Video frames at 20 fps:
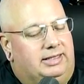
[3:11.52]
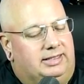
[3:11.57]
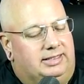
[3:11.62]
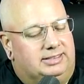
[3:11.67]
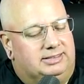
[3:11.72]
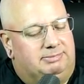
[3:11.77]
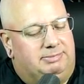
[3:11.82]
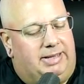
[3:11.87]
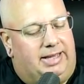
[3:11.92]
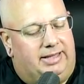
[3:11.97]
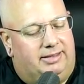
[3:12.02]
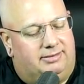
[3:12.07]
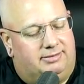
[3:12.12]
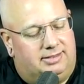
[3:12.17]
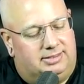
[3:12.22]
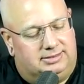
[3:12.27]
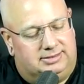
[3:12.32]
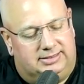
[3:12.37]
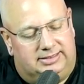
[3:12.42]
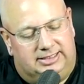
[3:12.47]
is math
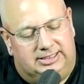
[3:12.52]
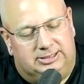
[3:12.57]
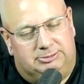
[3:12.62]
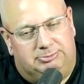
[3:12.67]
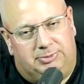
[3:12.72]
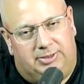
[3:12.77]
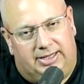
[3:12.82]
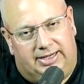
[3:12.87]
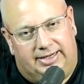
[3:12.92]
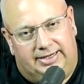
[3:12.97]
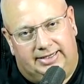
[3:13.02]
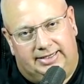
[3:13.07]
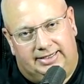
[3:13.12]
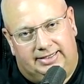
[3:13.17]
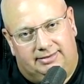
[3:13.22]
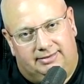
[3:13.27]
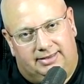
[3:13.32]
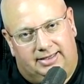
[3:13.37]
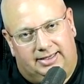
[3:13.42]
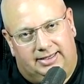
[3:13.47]
doesn't explain
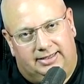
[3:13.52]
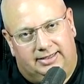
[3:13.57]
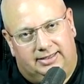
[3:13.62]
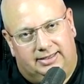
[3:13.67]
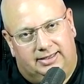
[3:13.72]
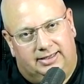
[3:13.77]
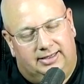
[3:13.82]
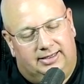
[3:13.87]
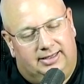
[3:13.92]
anything